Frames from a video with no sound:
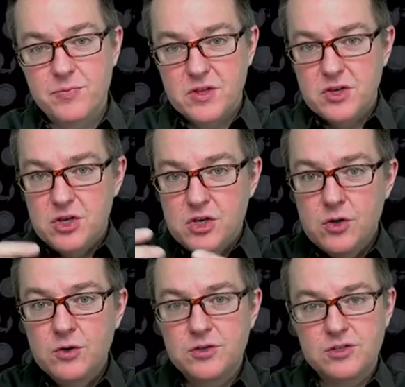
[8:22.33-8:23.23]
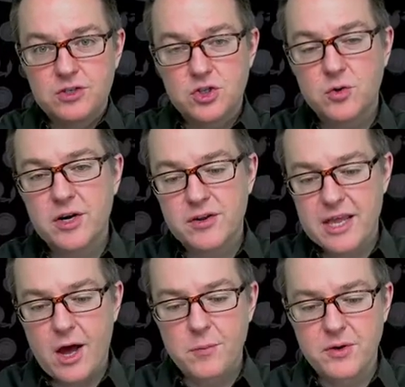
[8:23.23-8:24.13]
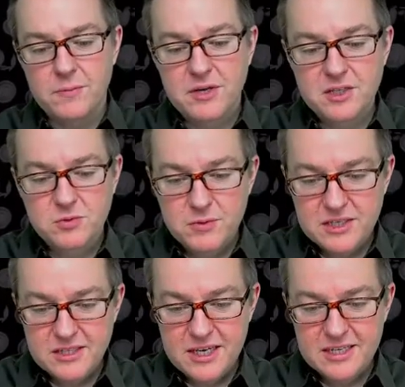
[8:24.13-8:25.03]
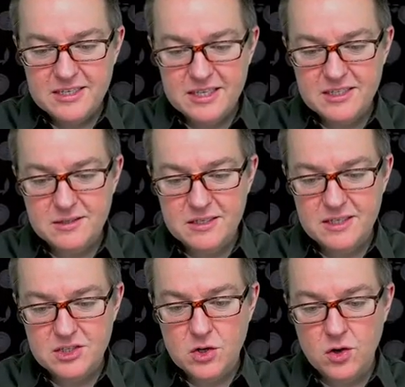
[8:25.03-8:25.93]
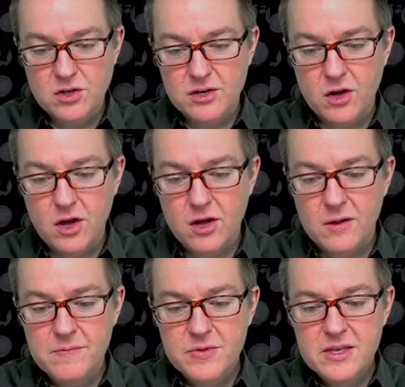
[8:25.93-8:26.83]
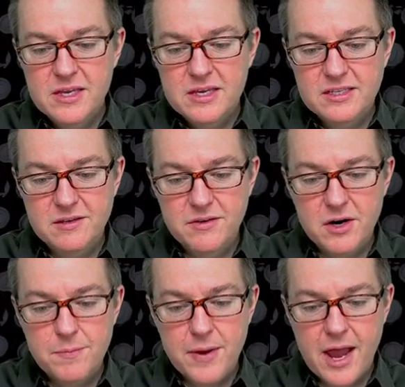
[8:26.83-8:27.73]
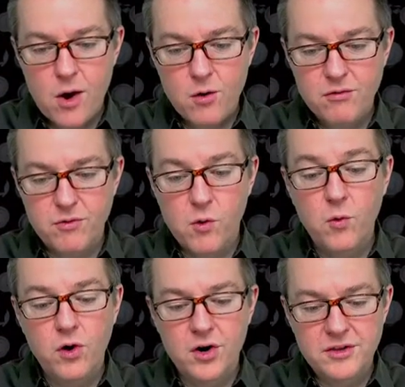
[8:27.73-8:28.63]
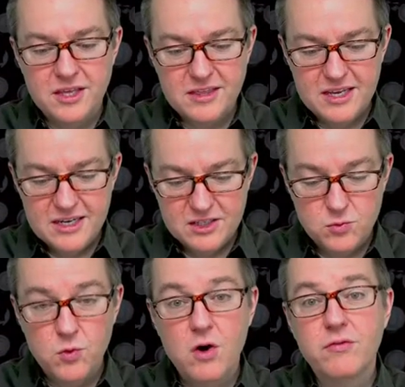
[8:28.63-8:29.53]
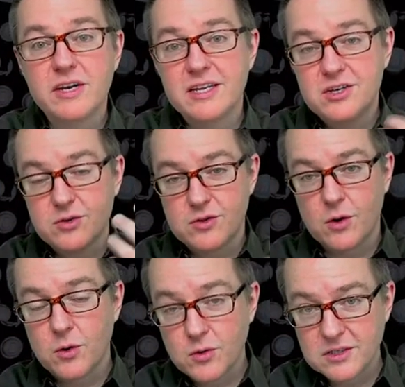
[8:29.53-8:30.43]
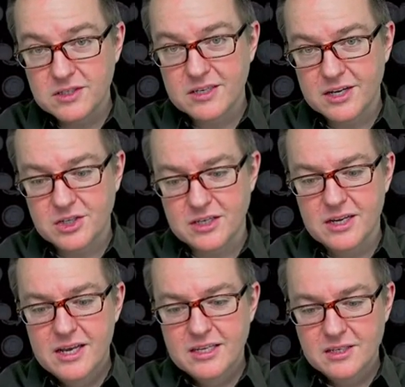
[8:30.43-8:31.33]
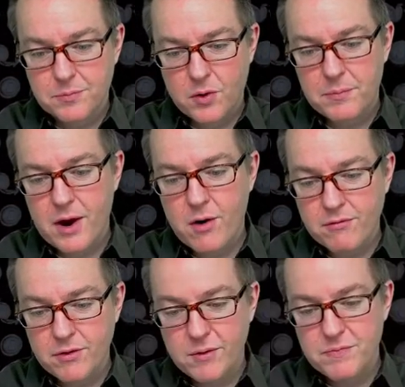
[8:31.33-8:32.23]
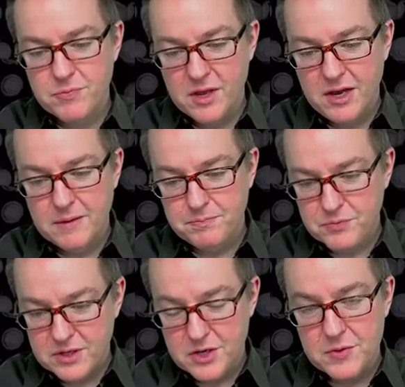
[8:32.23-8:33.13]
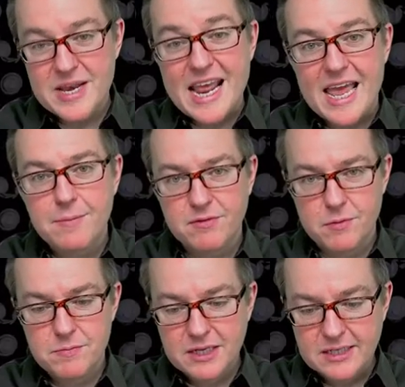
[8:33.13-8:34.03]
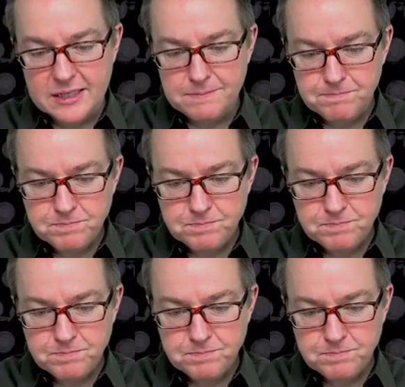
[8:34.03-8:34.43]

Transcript: use to trigger the output. Because what we see is this Kirkland Hall is a very powerful word that then gets woven into the whole discussion. It's a powerful name of a building.